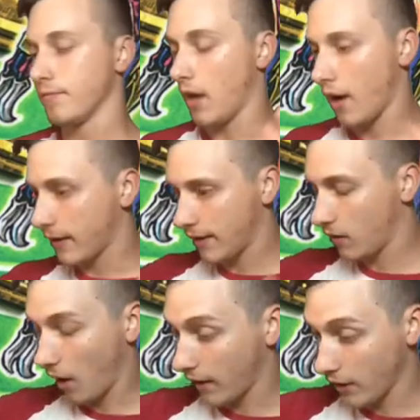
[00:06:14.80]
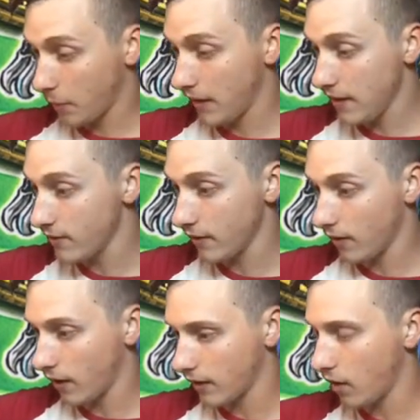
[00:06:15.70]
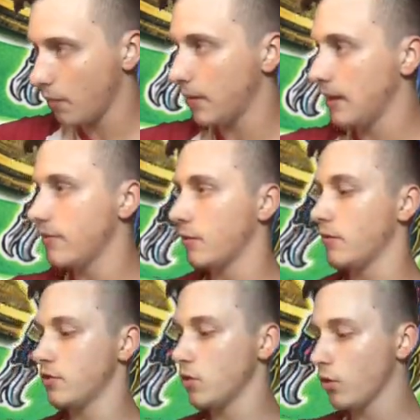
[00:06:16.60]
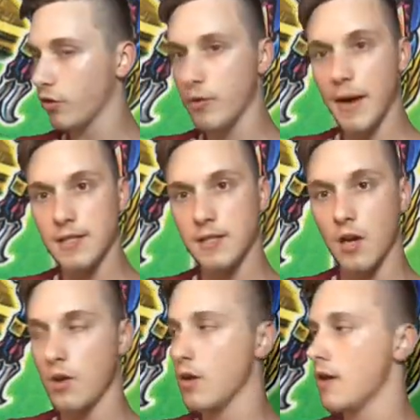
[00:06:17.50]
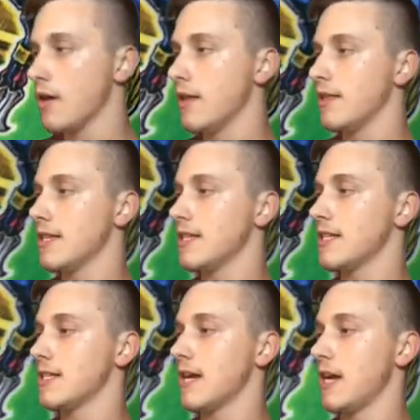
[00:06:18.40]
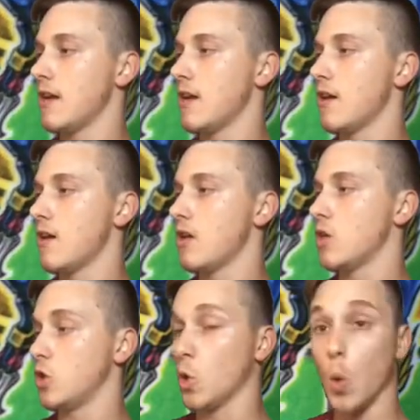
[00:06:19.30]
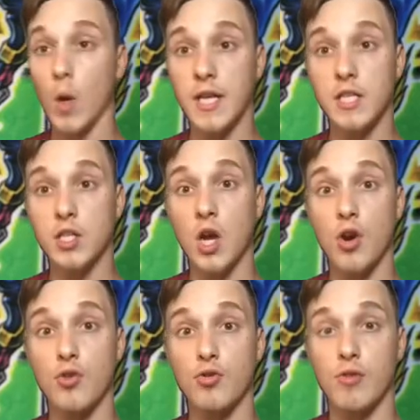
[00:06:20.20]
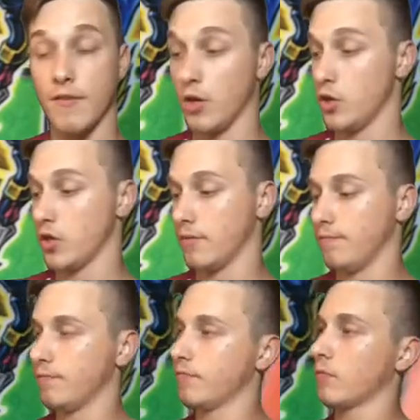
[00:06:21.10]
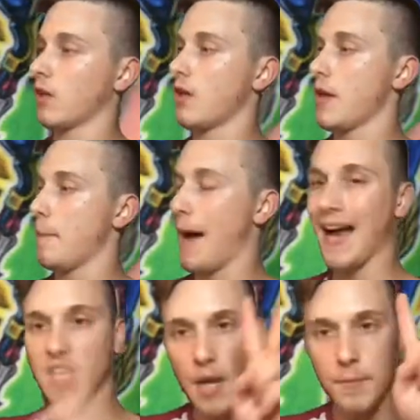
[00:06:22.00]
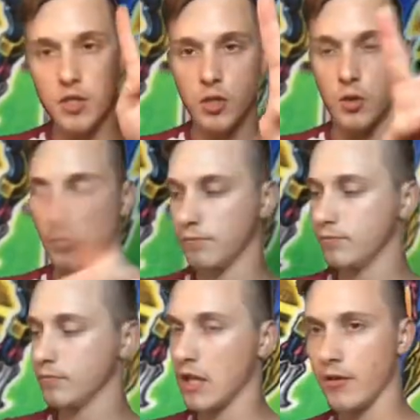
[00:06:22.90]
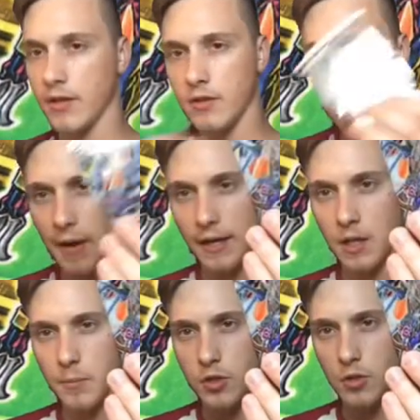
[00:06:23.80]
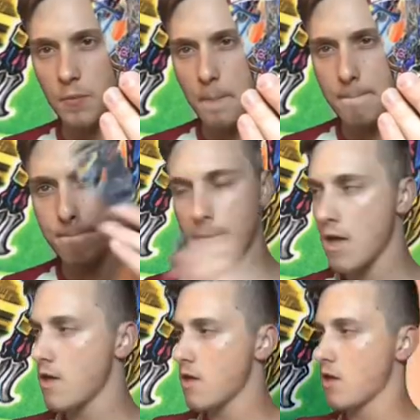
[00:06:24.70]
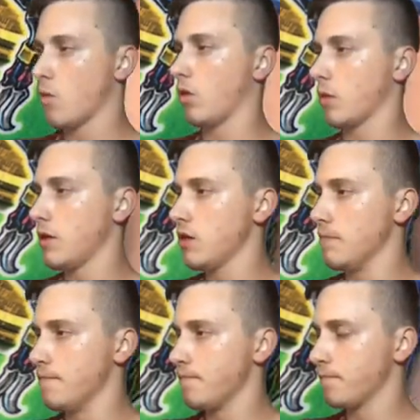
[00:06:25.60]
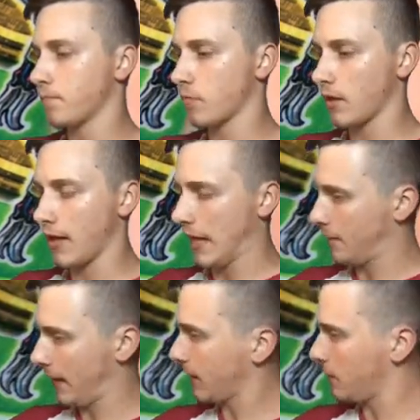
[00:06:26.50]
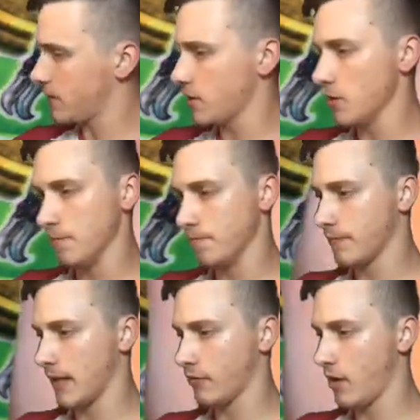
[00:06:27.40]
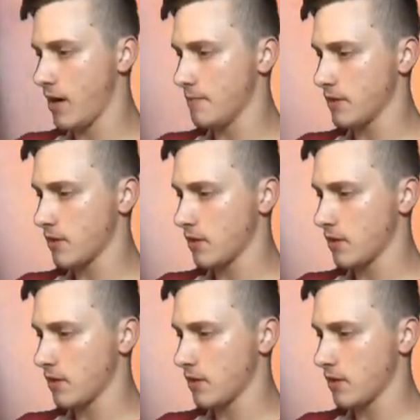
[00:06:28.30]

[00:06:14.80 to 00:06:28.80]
I, I cannot believe it. I can't believe it. We've still got three packs to go. This is insane. Duelist Revolution. Pack number two. Here it is, pack number two. What can we do? Out of pack number two. That rhymes.